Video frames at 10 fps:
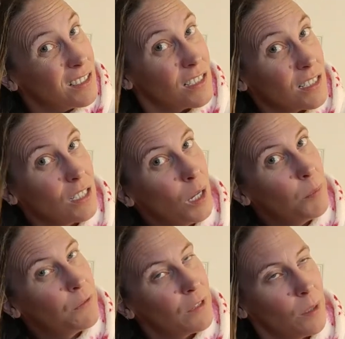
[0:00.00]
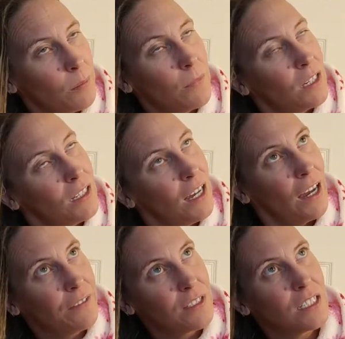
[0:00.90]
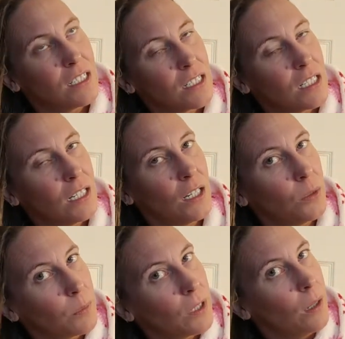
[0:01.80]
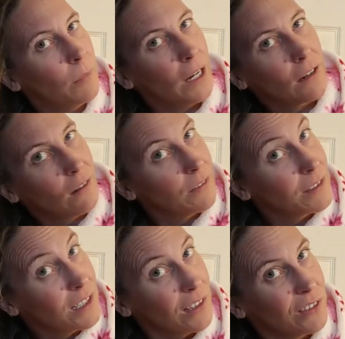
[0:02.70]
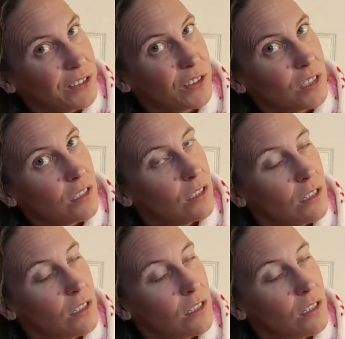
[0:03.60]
some of them have the tendency to help cut back on the tangles,